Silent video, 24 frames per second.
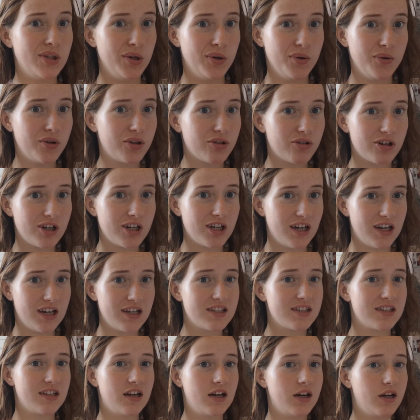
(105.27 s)
2-3
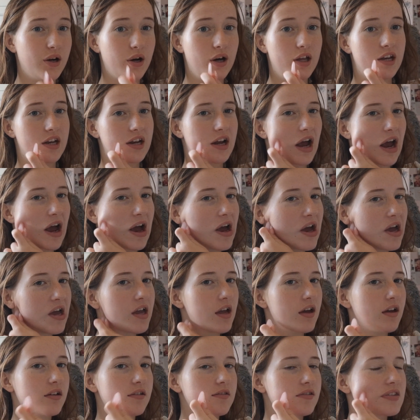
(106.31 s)
years now, and
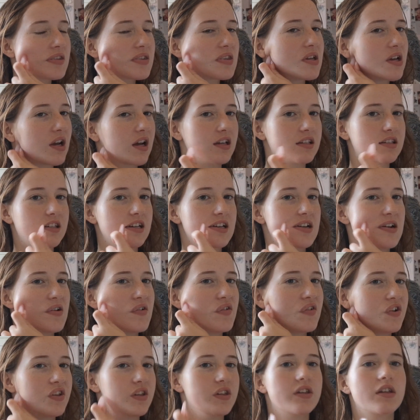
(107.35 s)
I think I see a
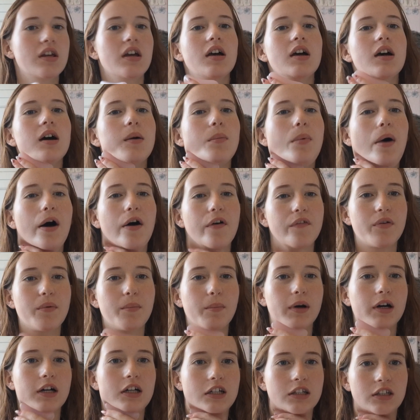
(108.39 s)
difference. Apart from
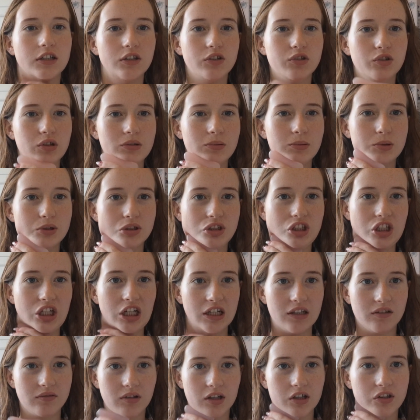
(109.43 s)
my double
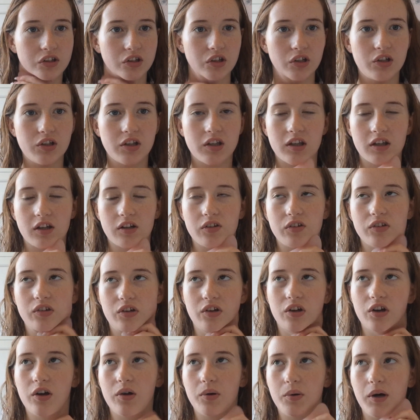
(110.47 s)
chin, that's the only thing that
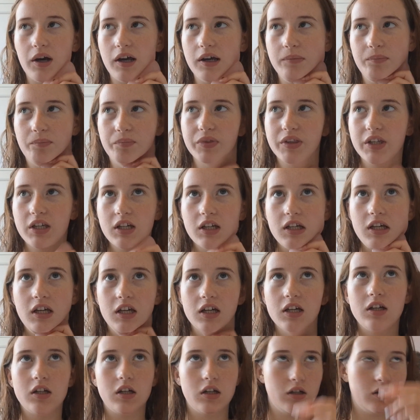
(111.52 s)
doesn't go away.
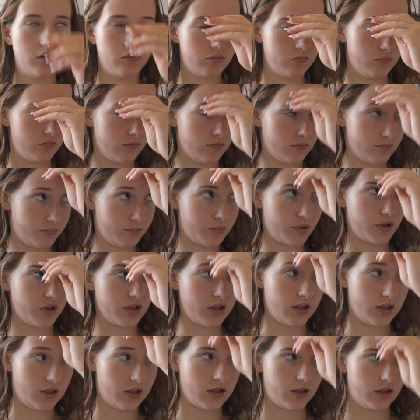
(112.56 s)
But
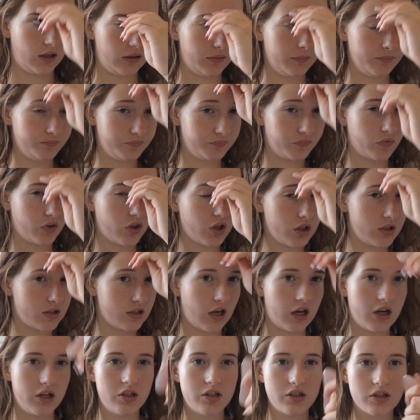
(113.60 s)
yeah, because
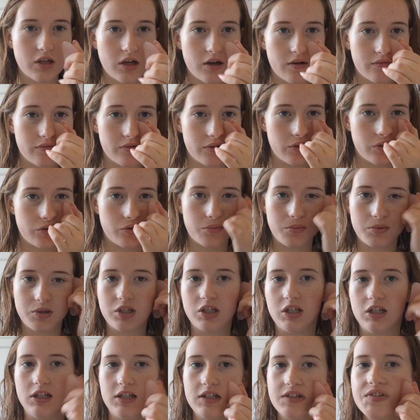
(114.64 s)
I used to have really chubby
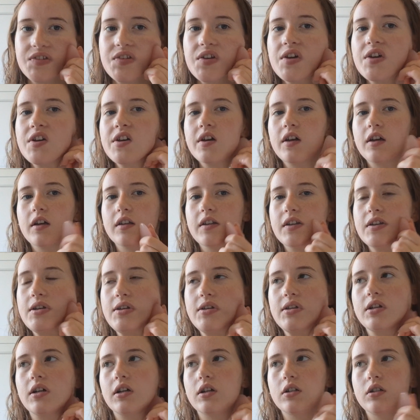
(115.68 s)
cheeks, and then I
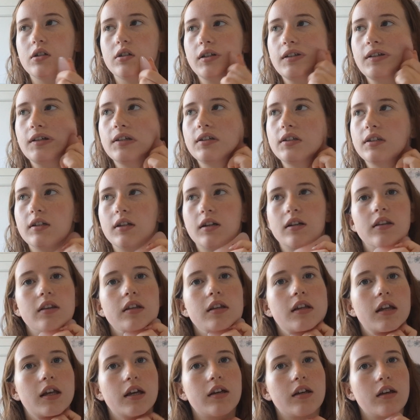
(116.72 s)
started doing this, and I
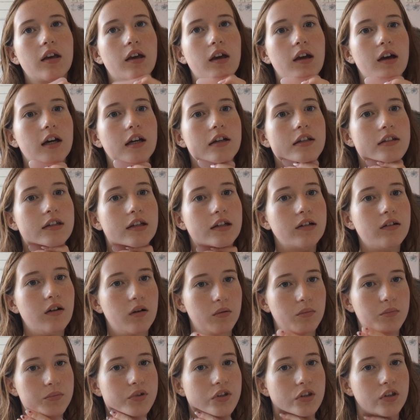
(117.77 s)
feel like it has
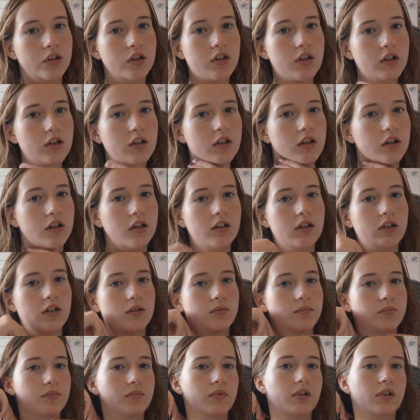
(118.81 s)
helped. And